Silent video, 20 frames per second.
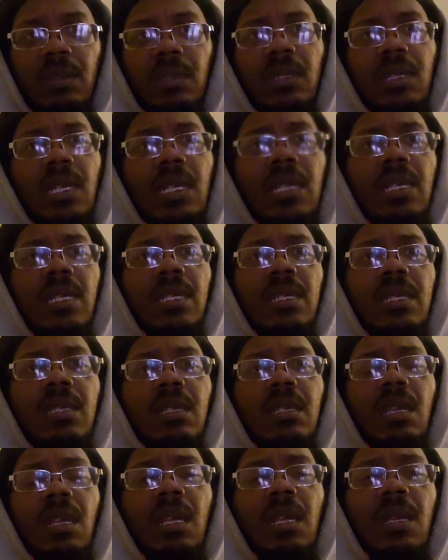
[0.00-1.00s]

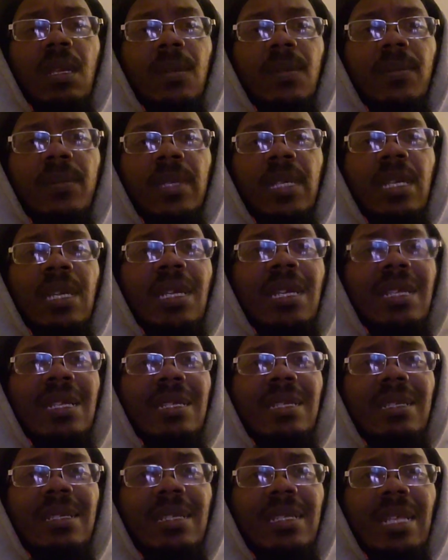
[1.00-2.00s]
cause
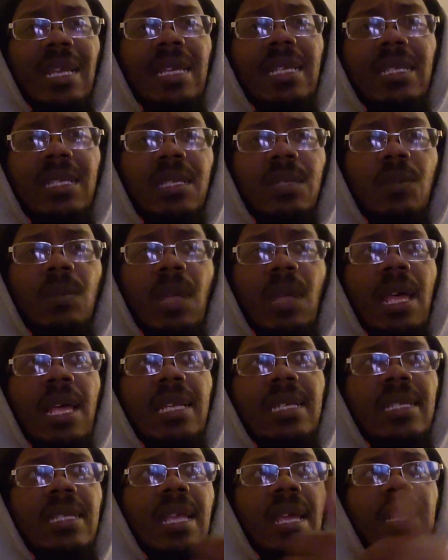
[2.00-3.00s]
that's
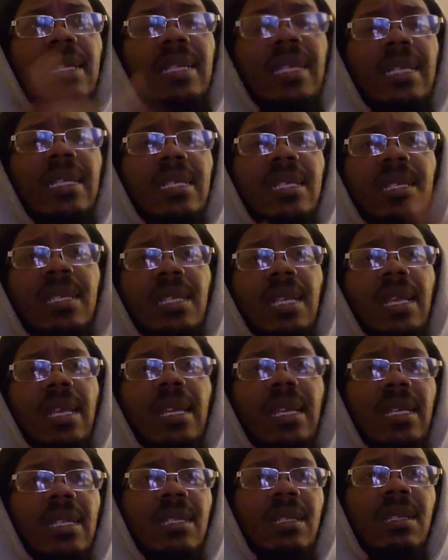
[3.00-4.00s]
how SANETER
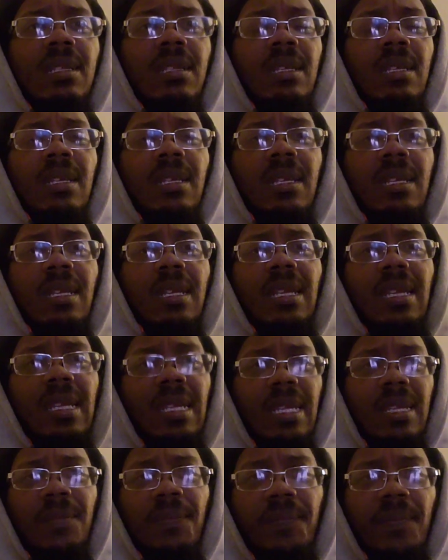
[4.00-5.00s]
said
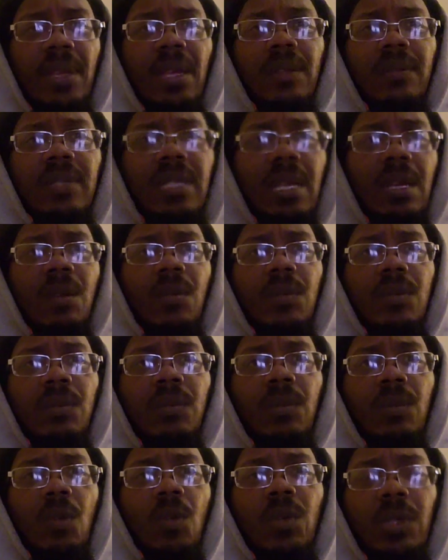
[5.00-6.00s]
he found out,
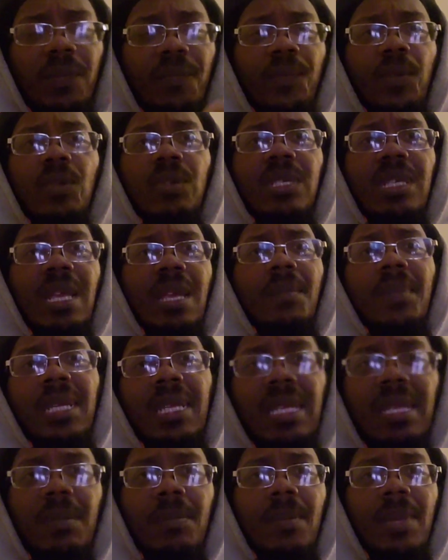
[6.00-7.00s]
or the first time
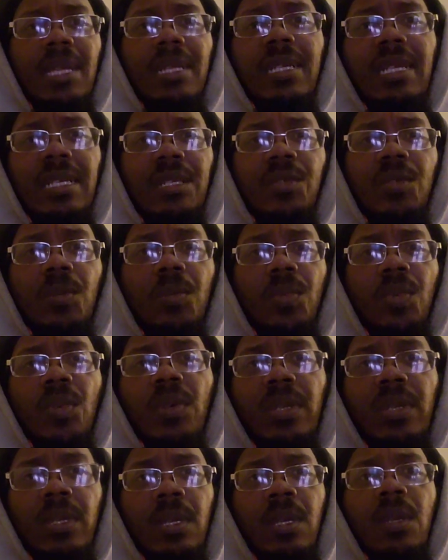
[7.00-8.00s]
he met Nature
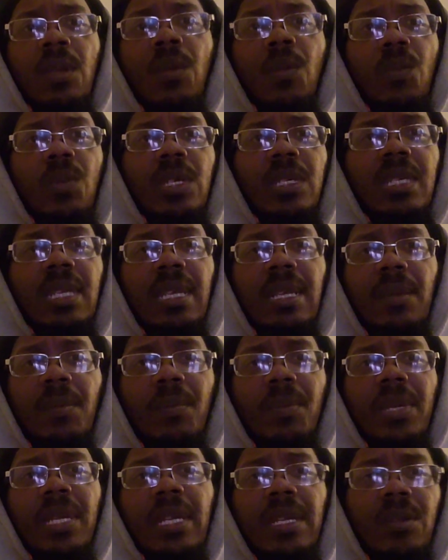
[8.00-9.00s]
Boy was
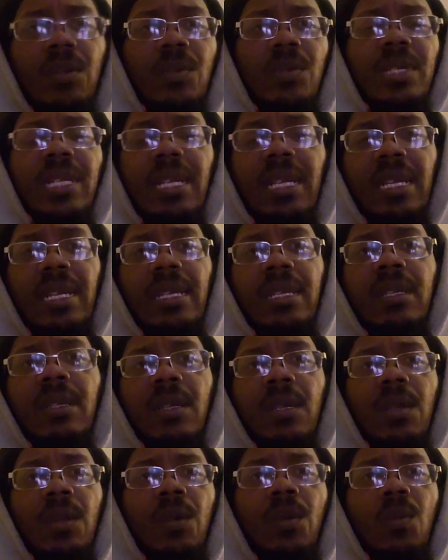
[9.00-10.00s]
him being on there
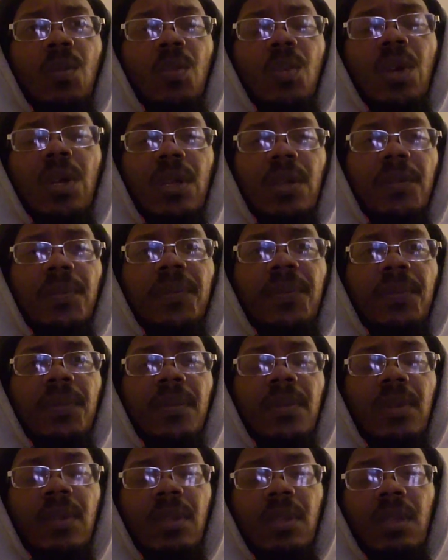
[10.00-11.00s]
with
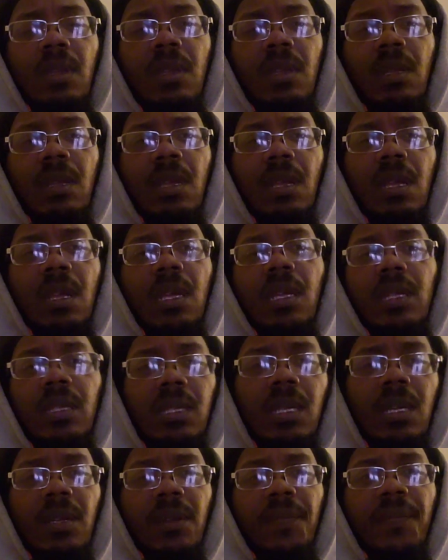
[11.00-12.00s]

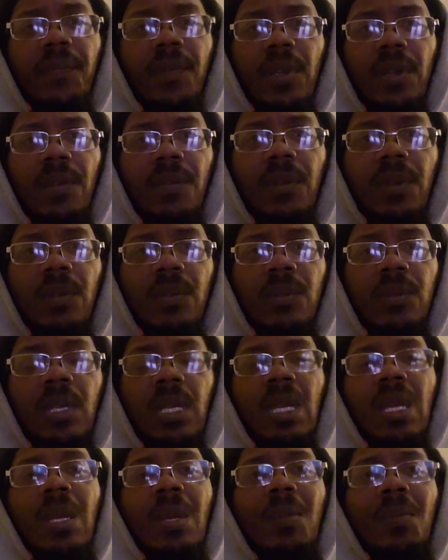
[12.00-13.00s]
Young Pharaoh.
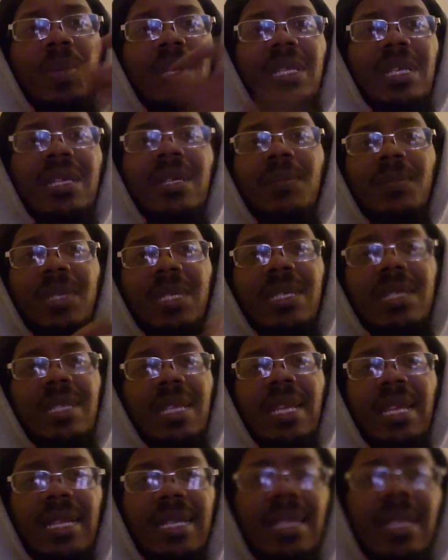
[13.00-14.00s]
But him
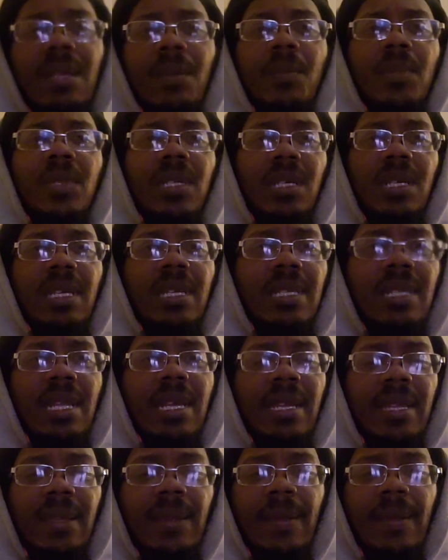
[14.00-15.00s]
saying that, I'm looking
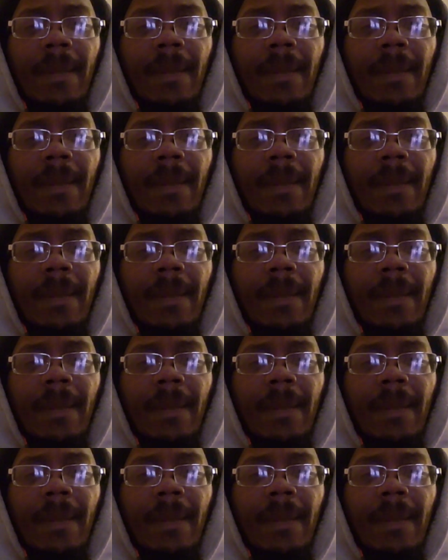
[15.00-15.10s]
like,